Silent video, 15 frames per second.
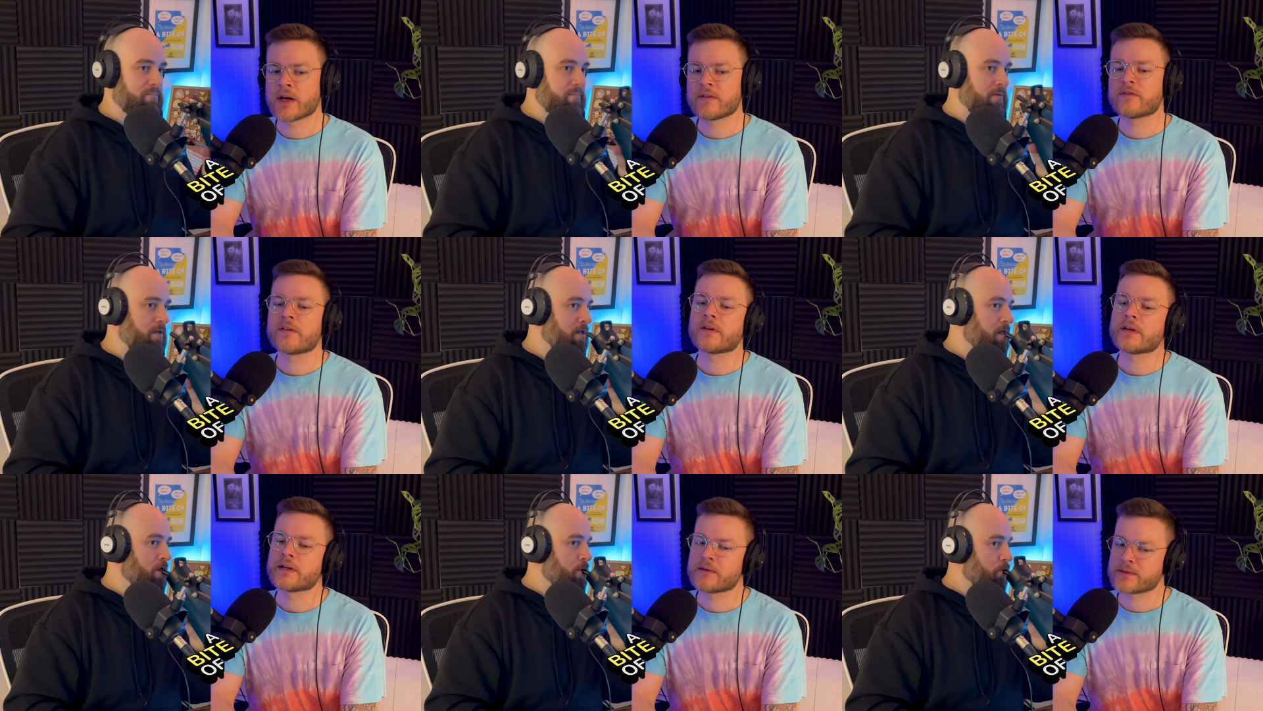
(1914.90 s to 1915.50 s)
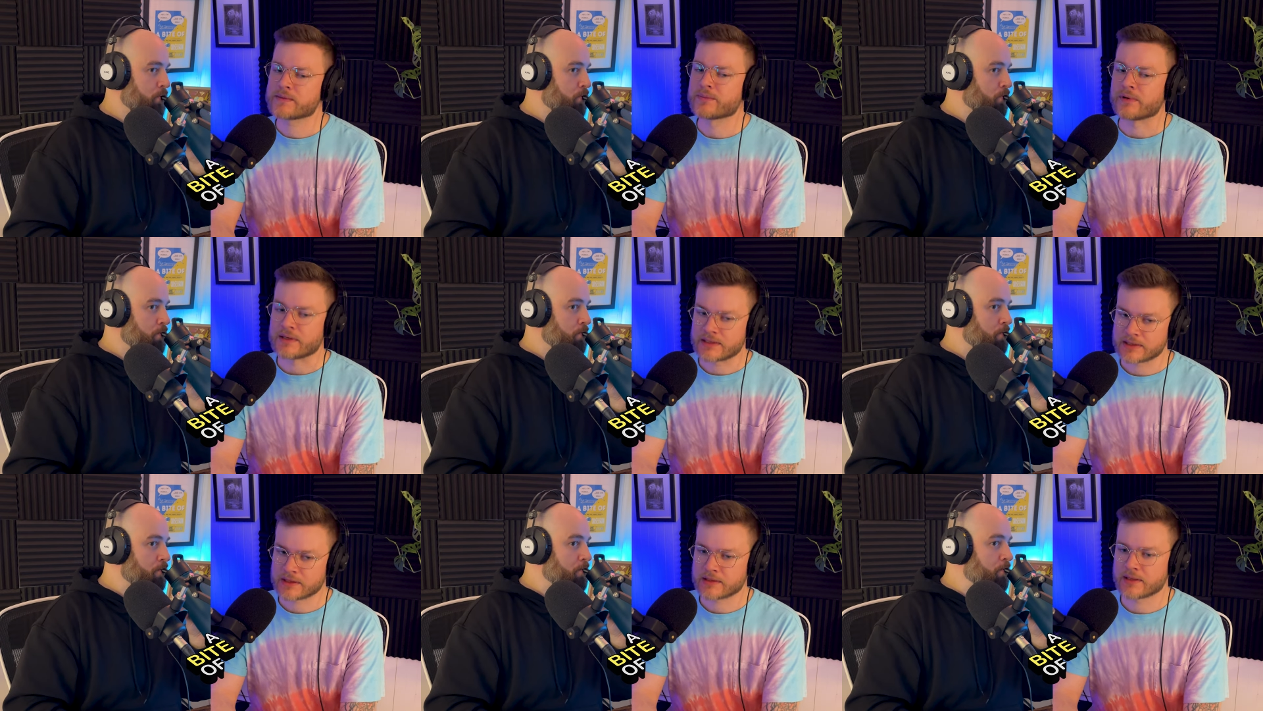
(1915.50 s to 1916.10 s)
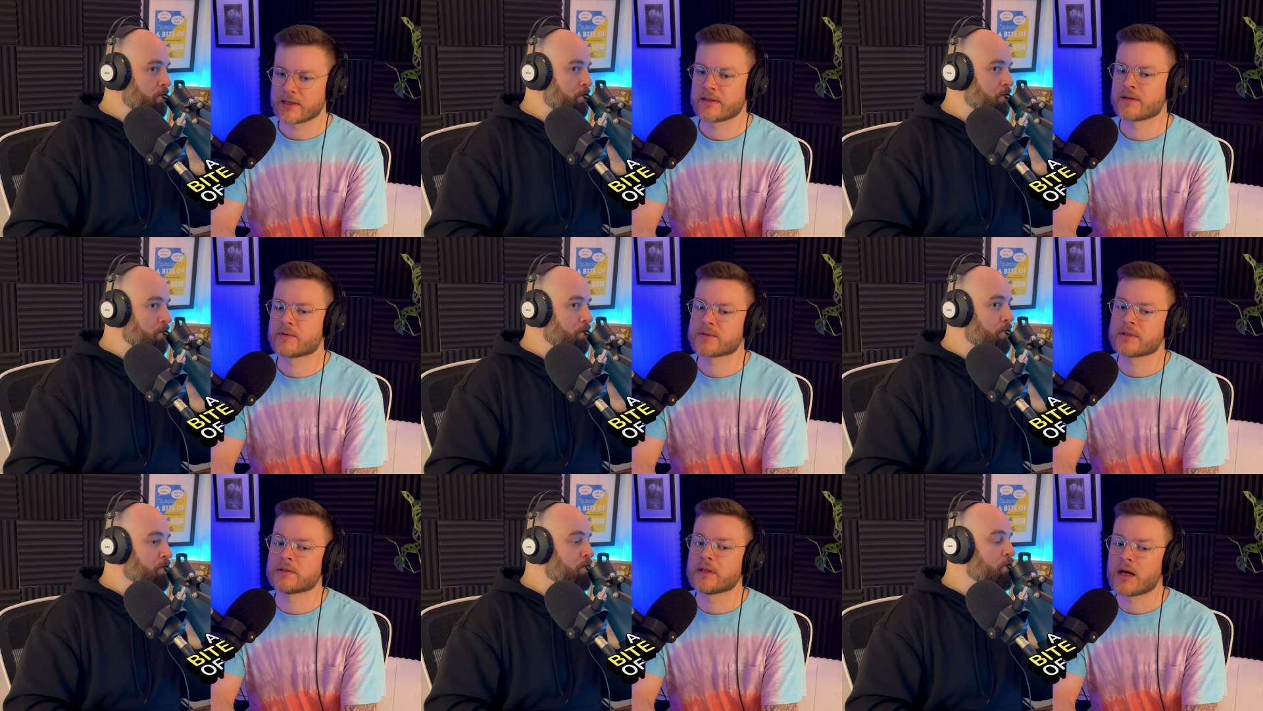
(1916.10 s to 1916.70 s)
Speaker 1: felt like it was brisk and there
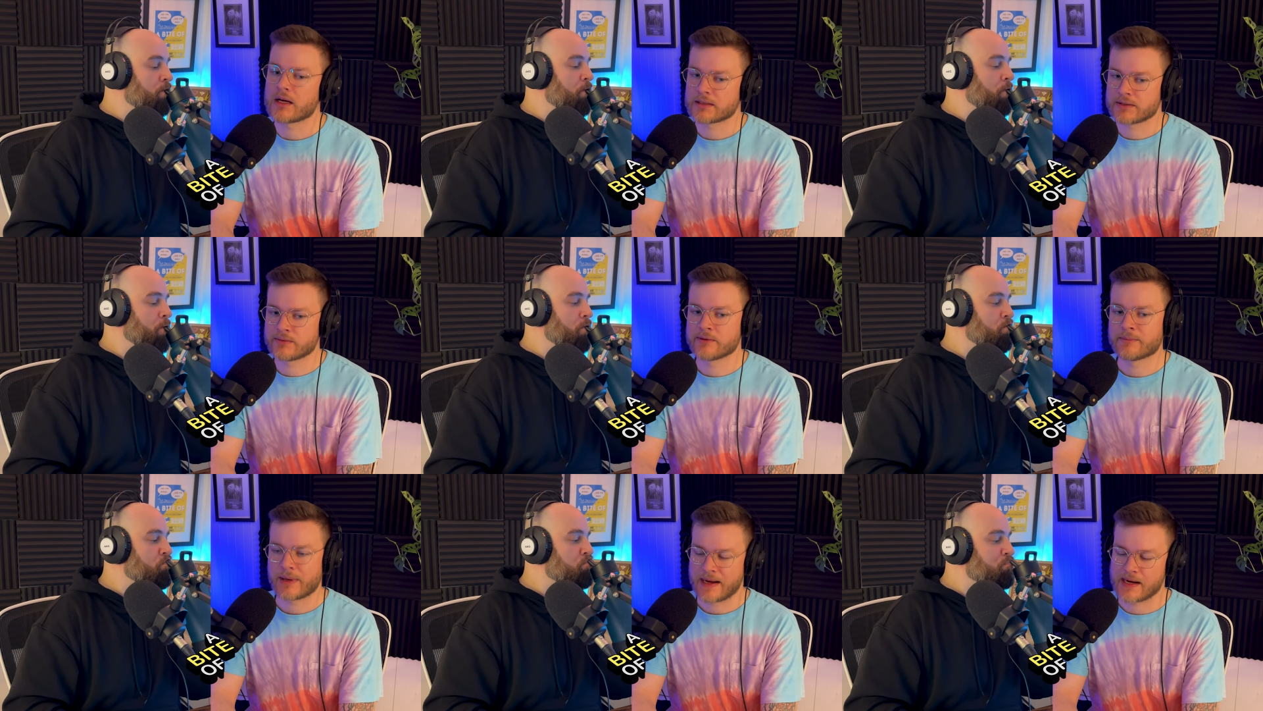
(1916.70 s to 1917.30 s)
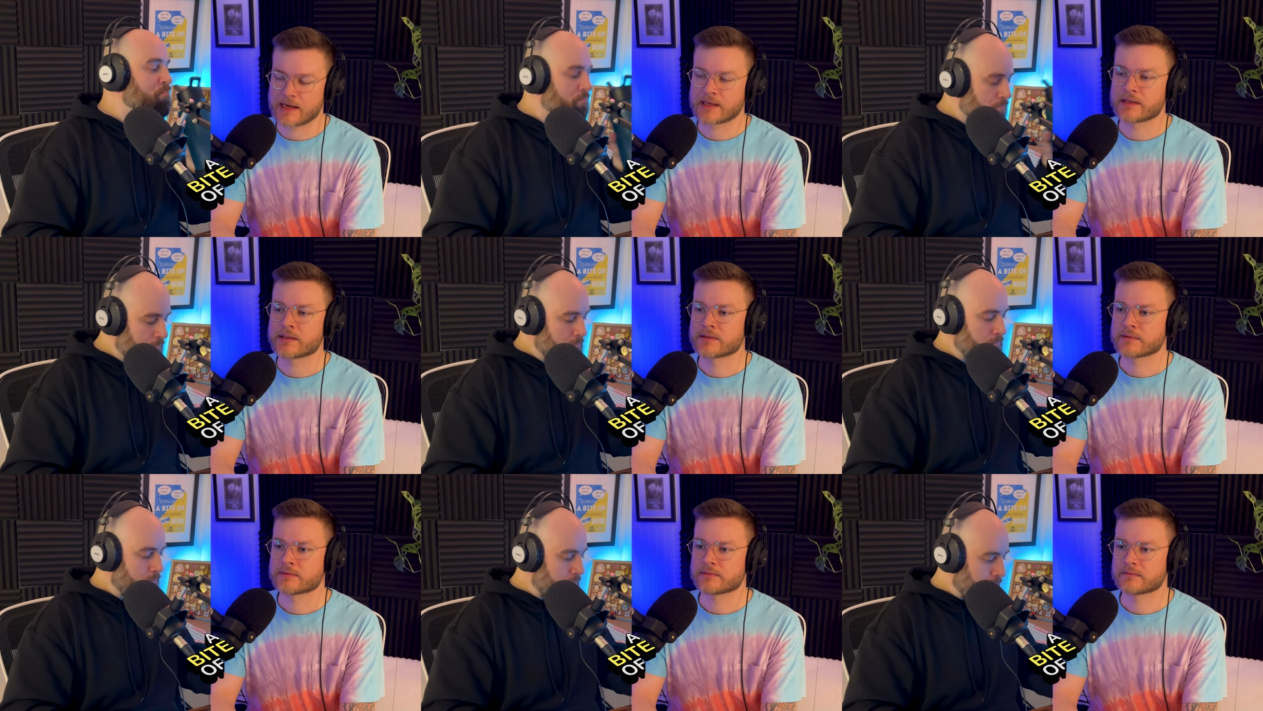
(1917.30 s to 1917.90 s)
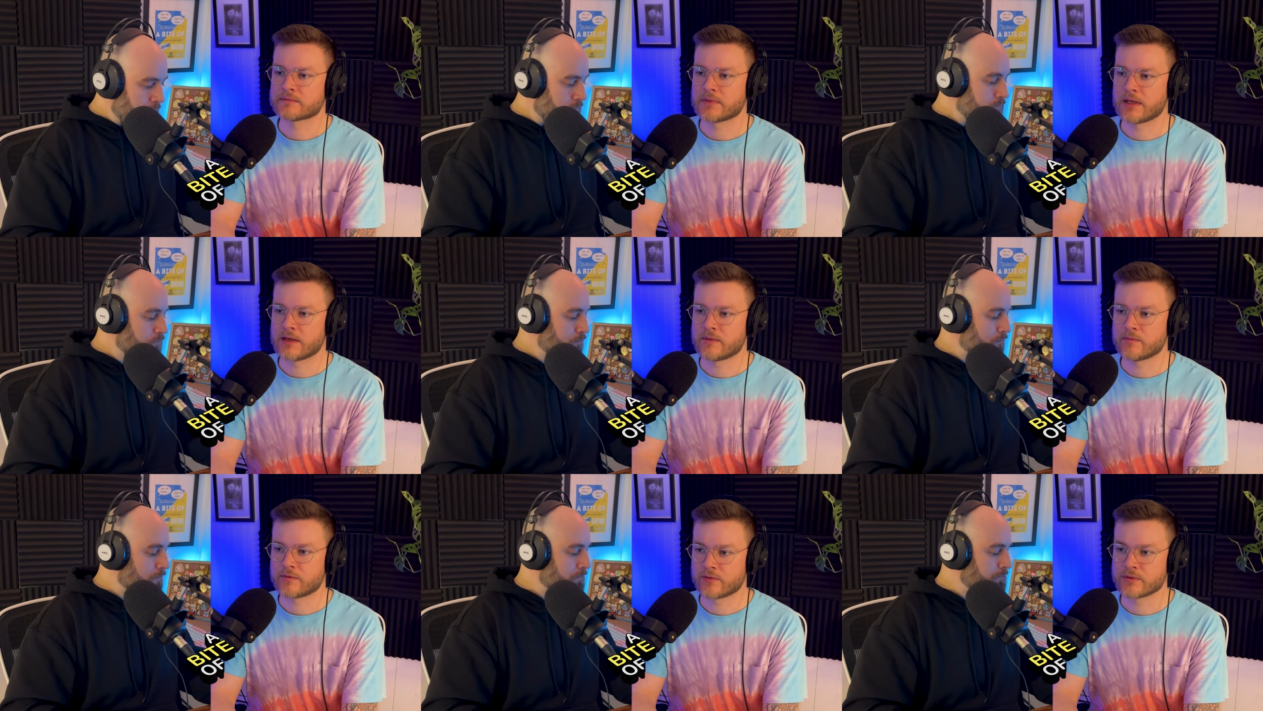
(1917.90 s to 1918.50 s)
was a lot to unpack
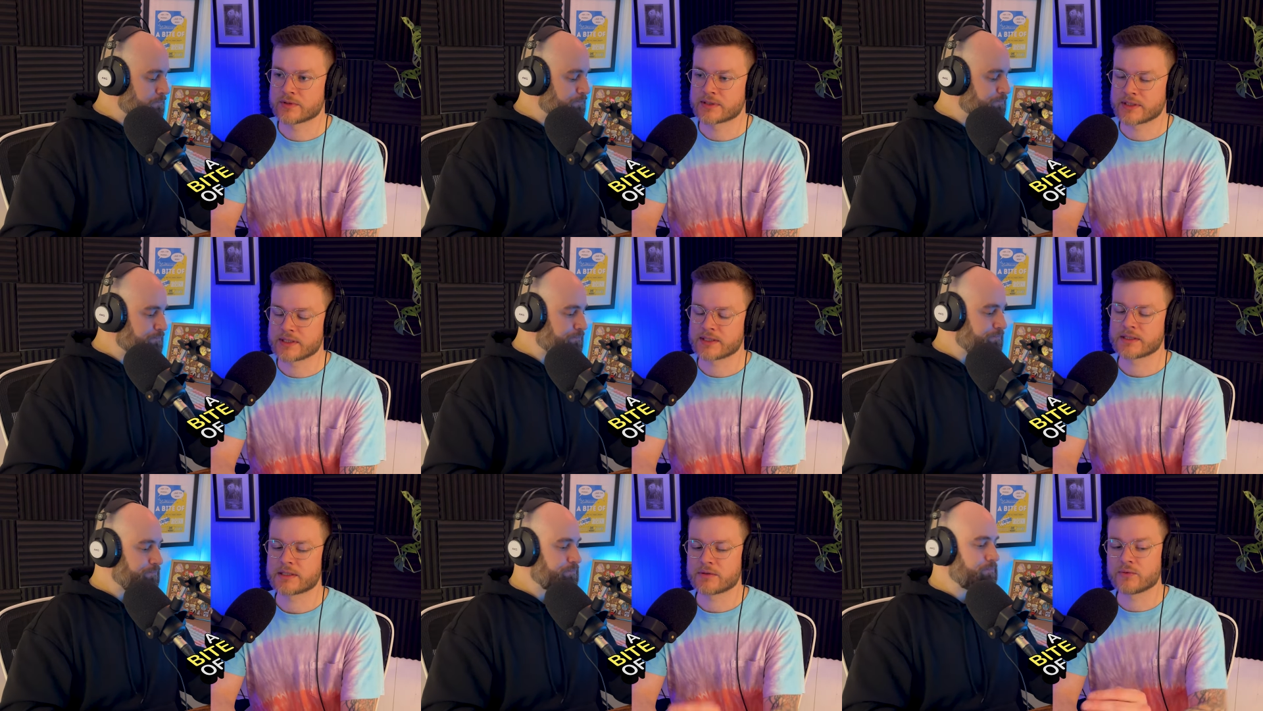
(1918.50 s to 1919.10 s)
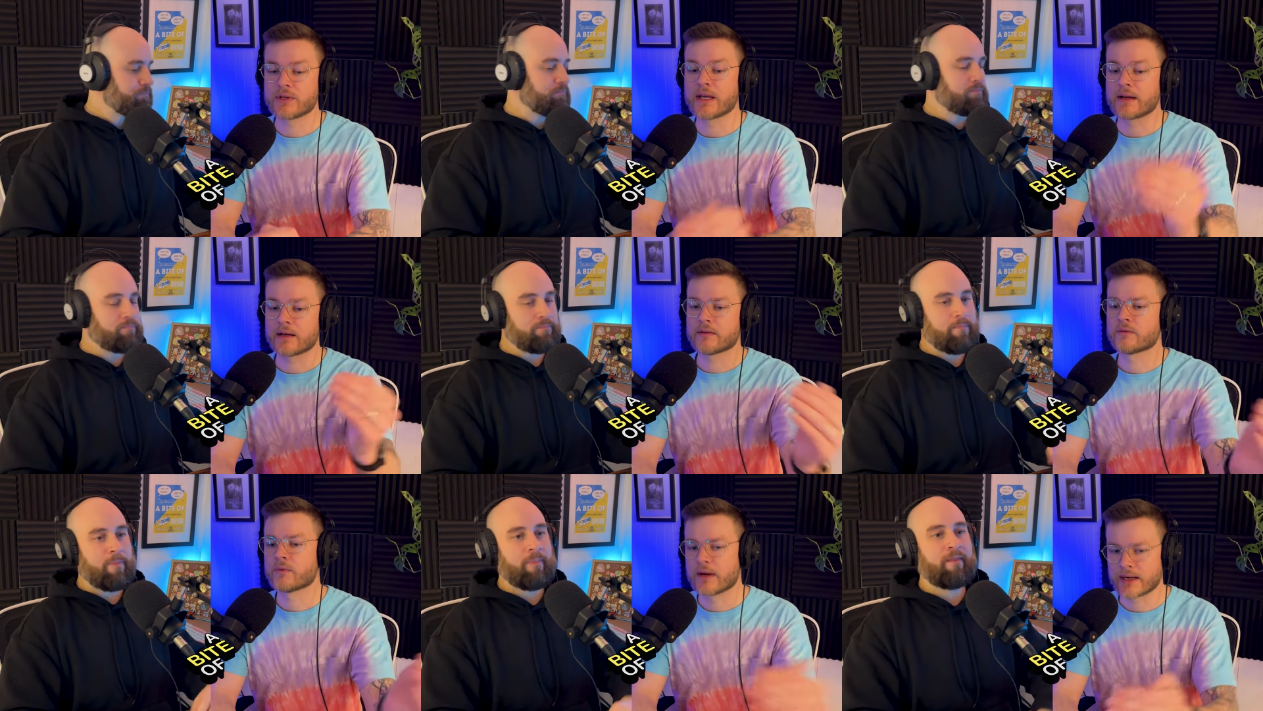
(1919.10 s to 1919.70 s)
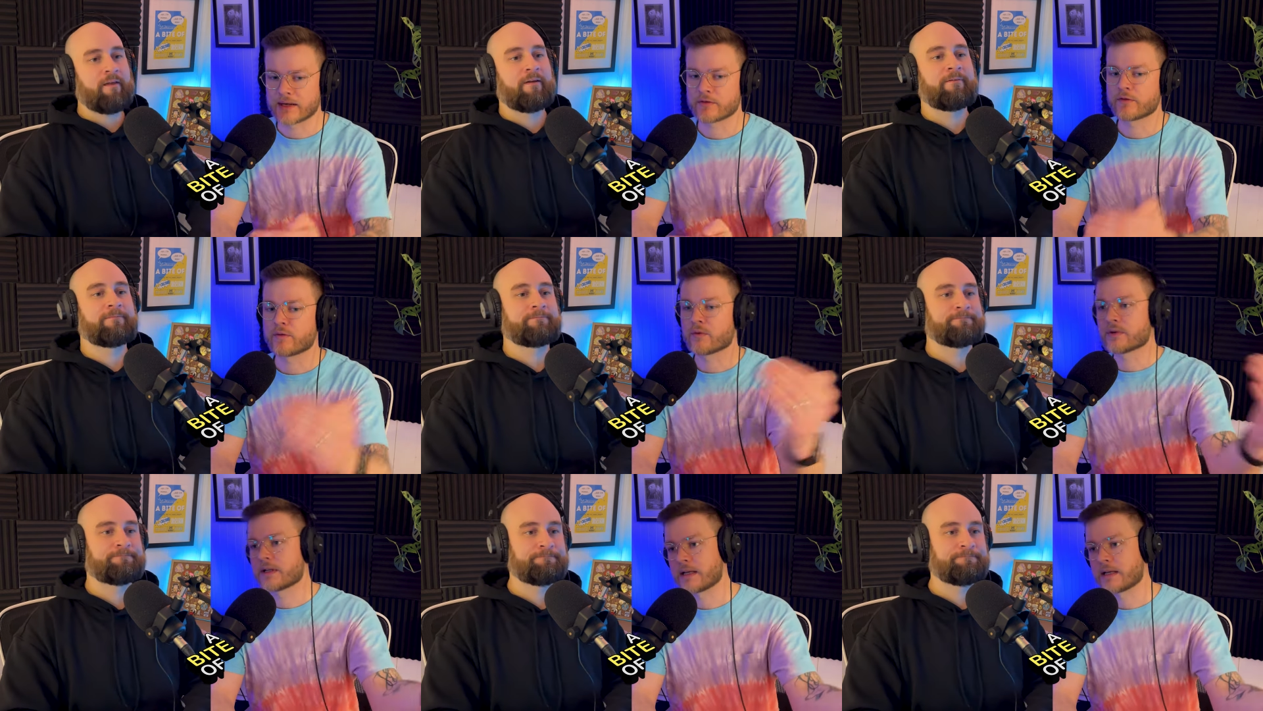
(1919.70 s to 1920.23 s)
for the season to get it ready for the